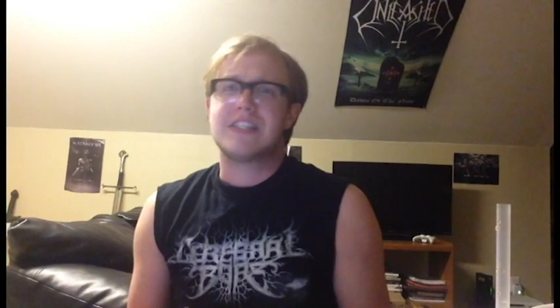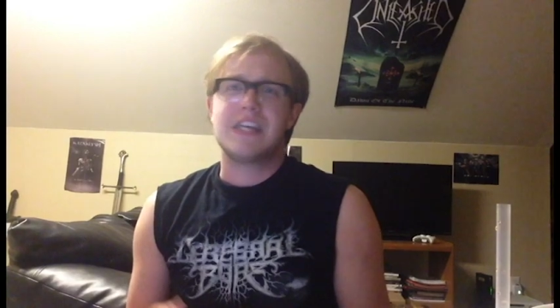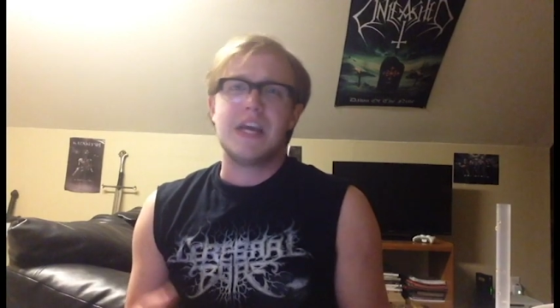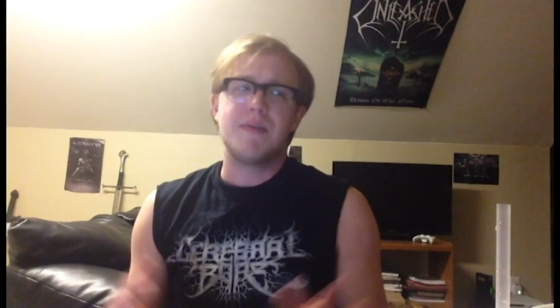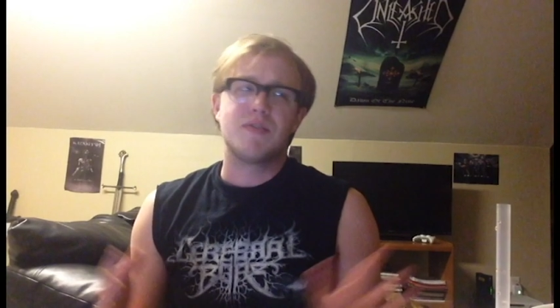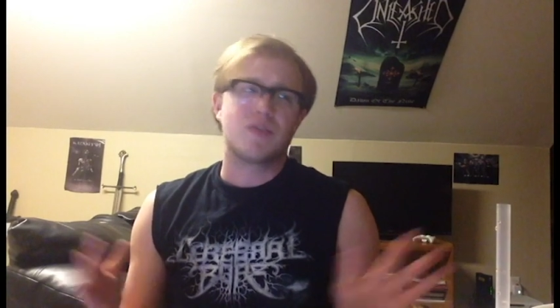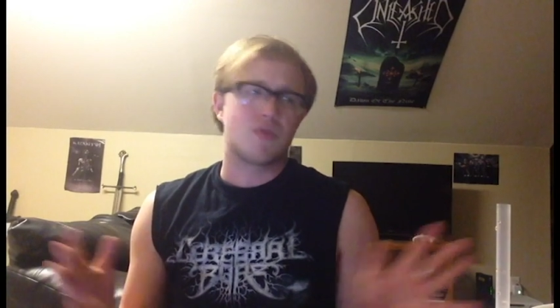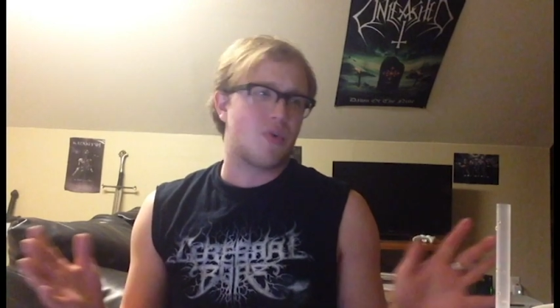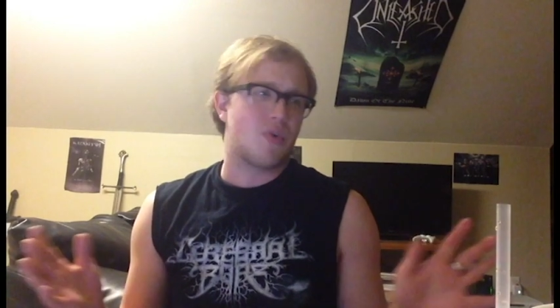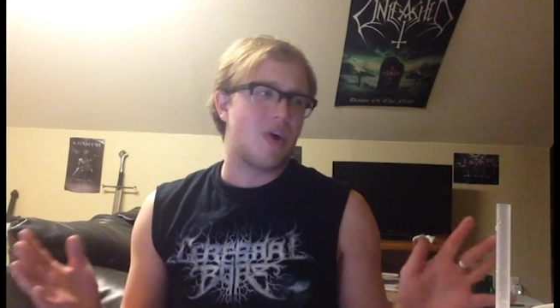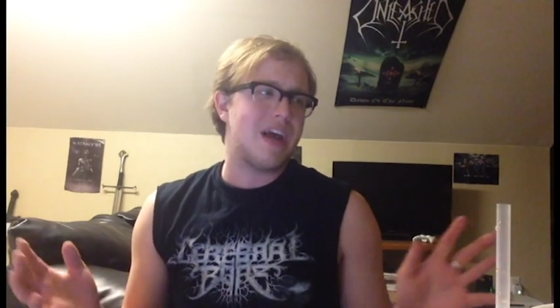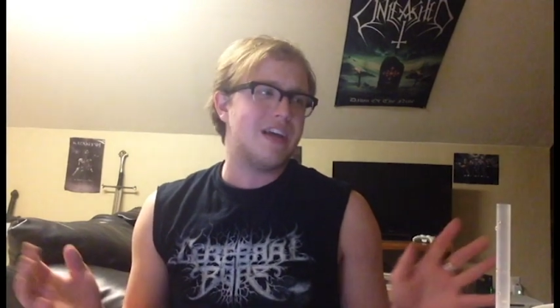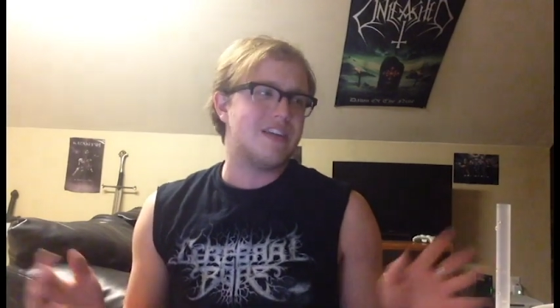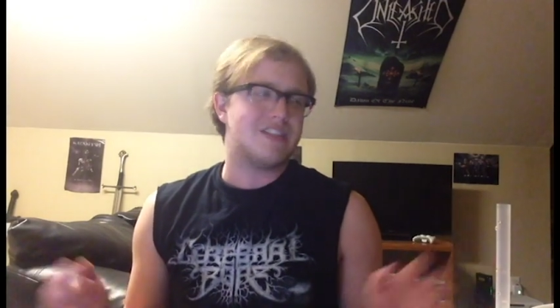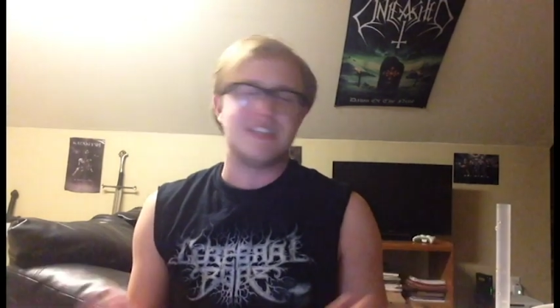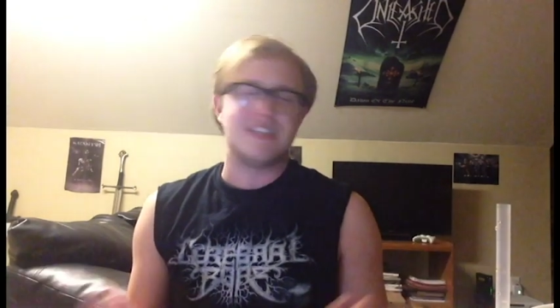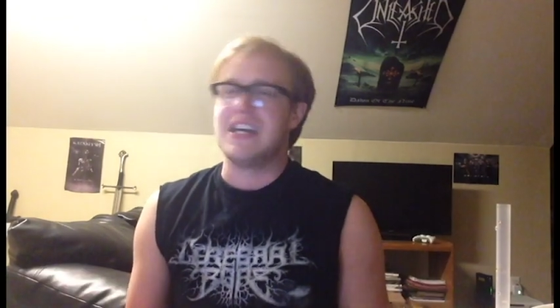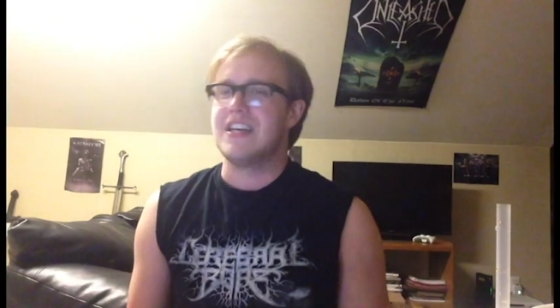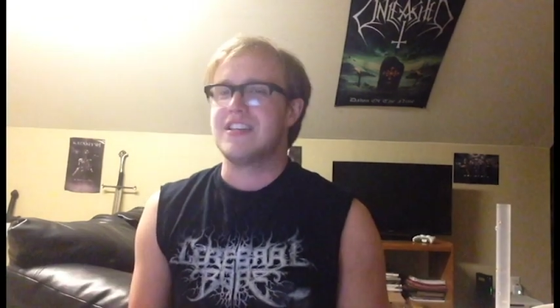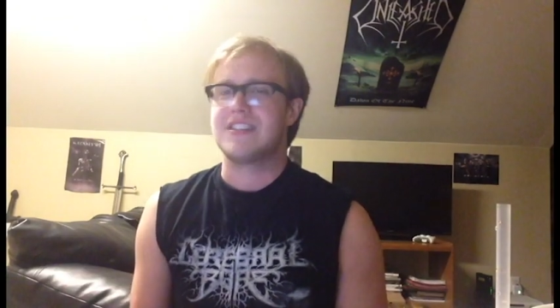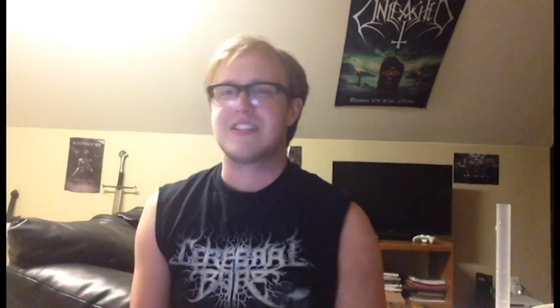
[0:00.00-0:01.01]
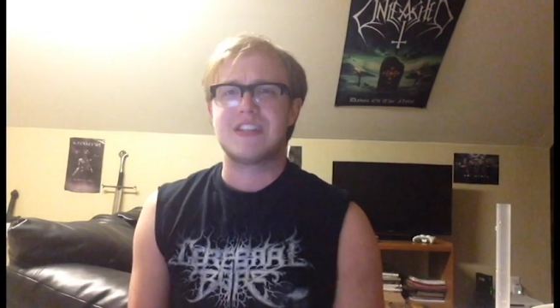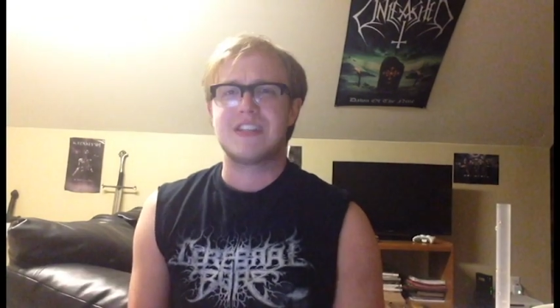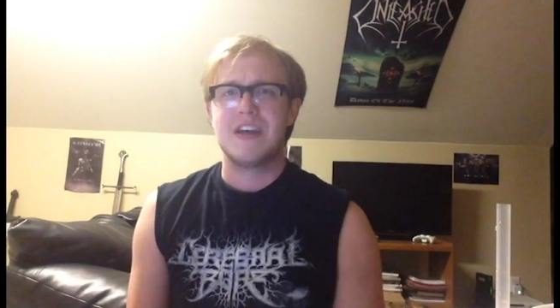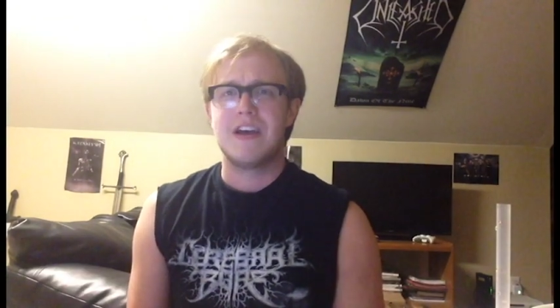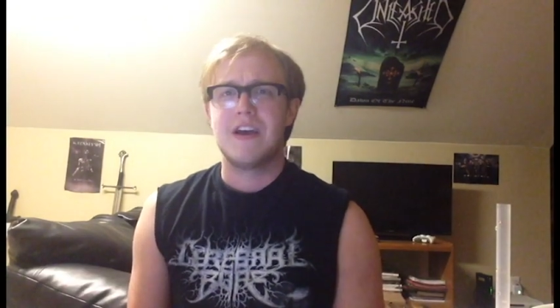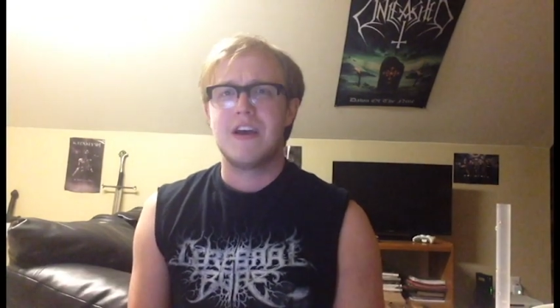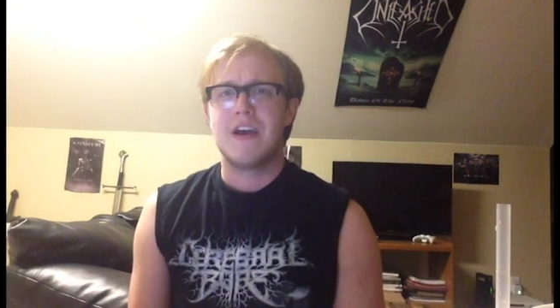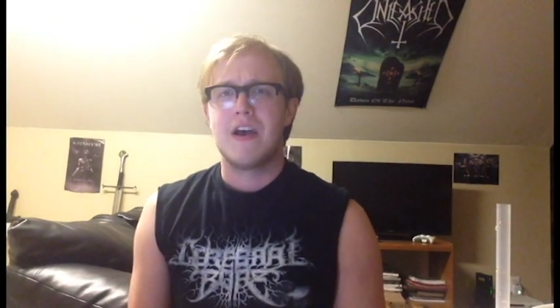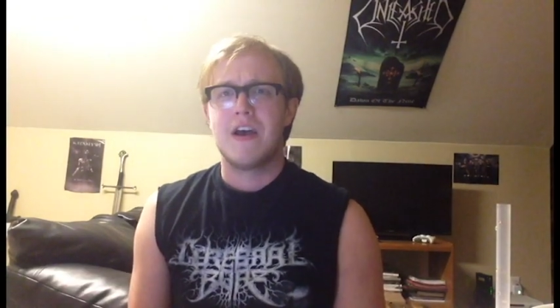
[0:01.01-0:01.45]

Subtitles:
seems racist.